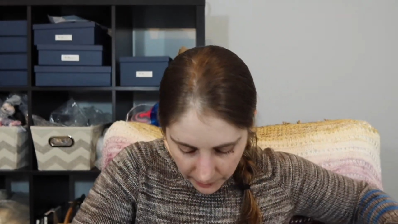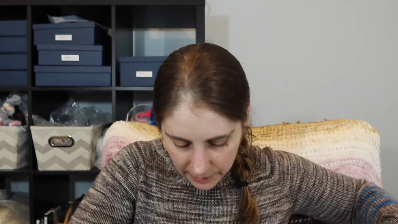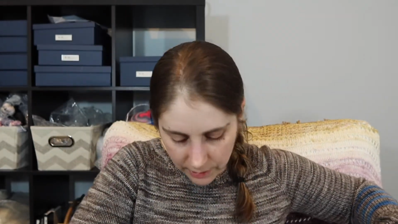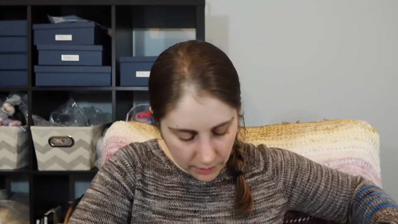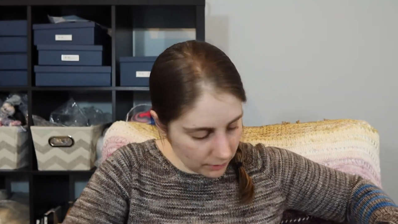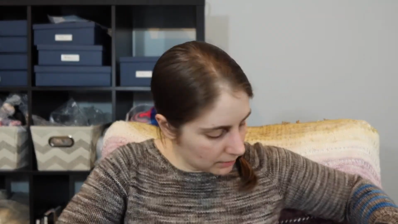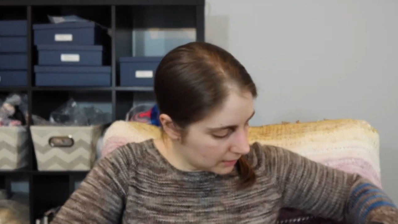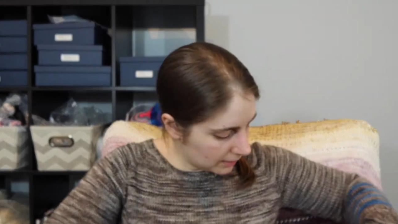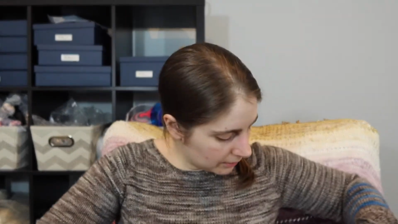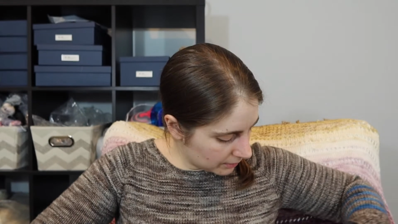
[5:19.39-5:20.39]
I do.
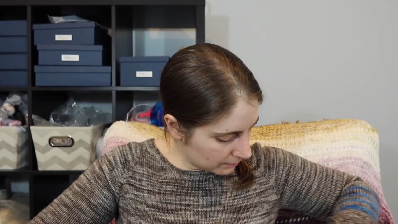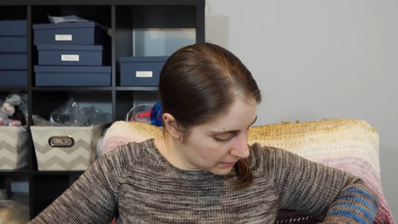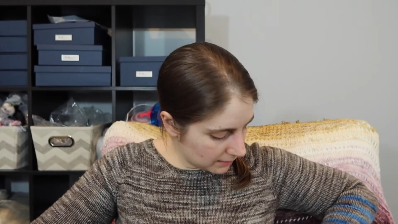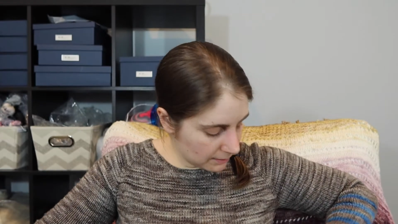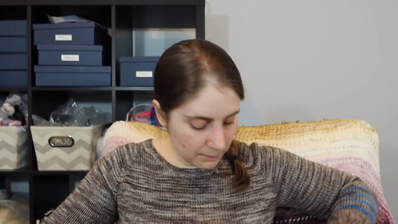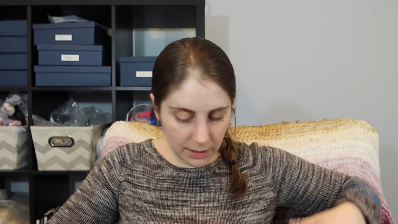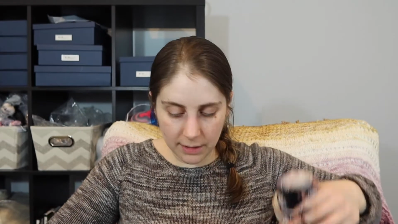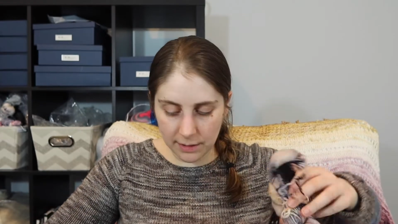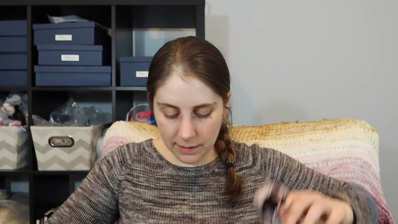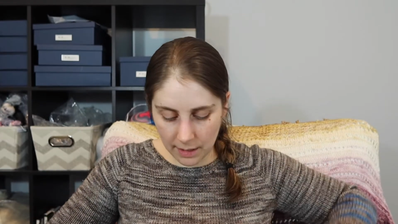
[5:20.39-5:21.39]
Here's a
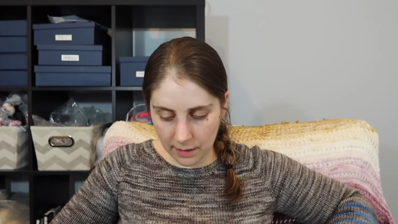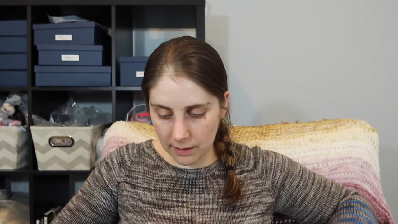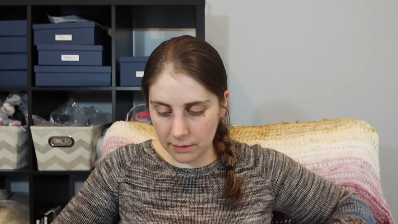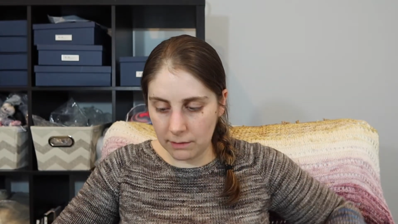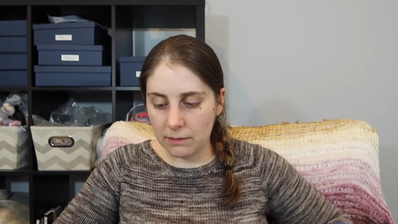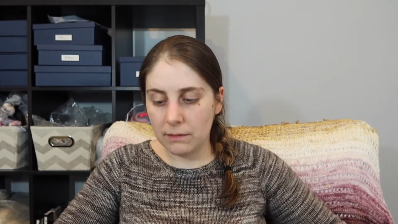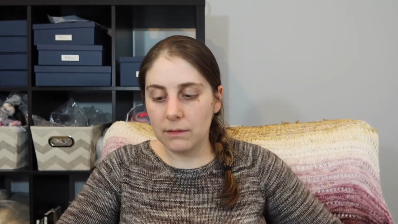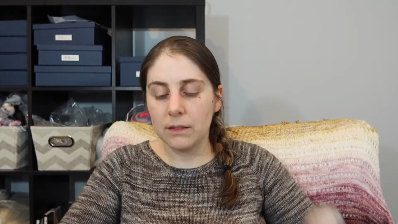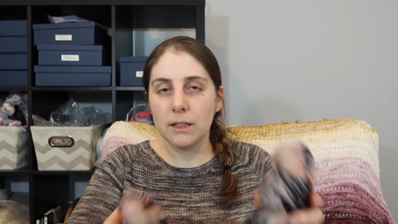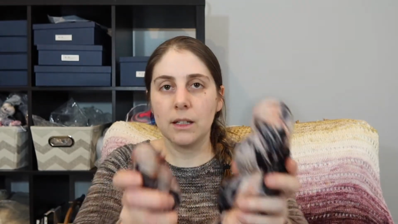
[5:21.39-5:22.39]
mini skein,
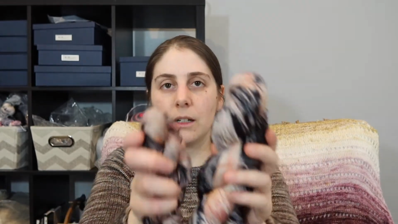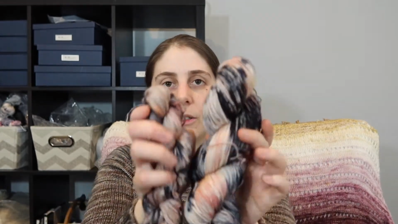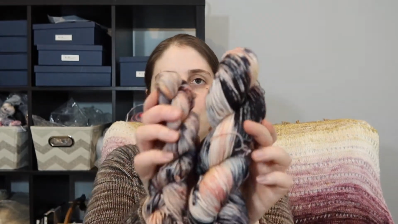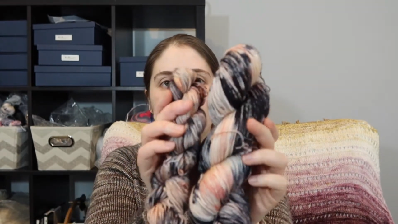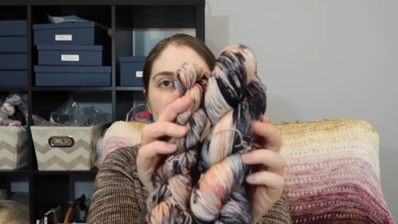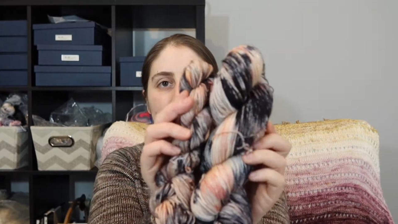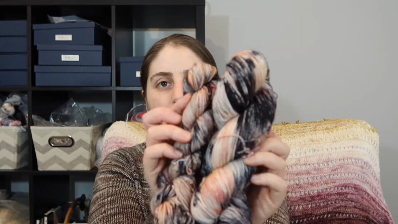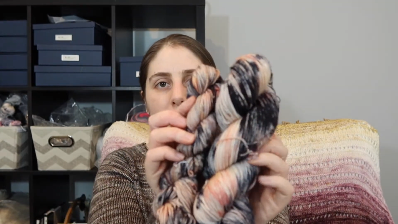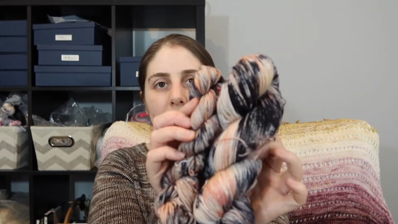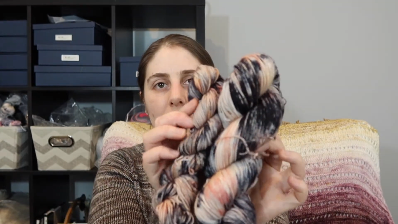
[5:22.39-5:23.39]
a 20
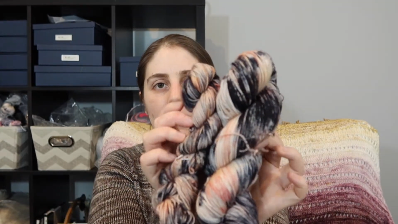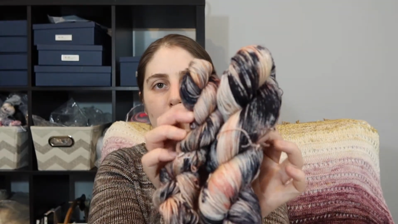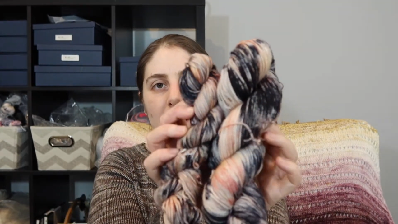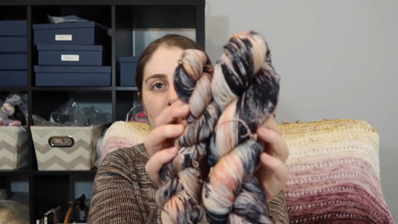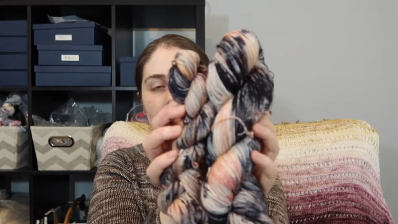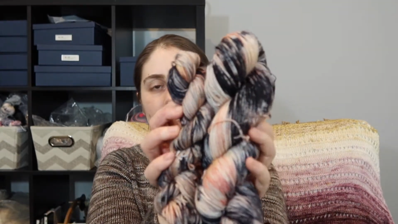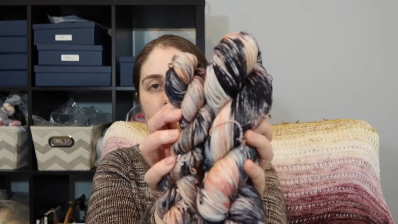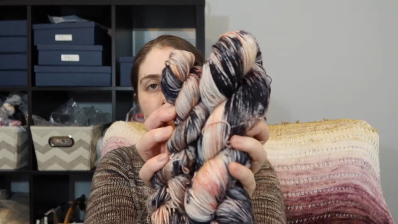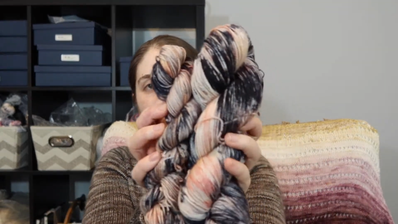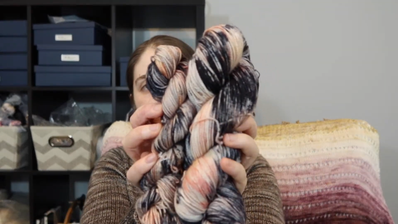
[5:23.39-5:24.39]
gram mini on BFL
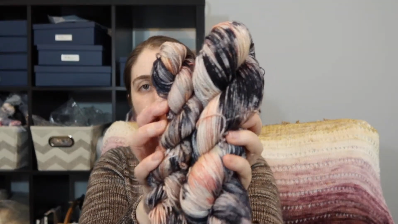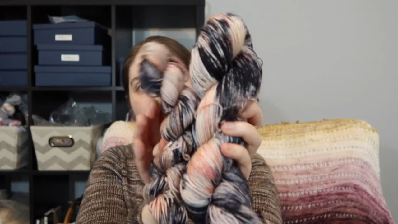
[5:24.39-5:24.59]
sock.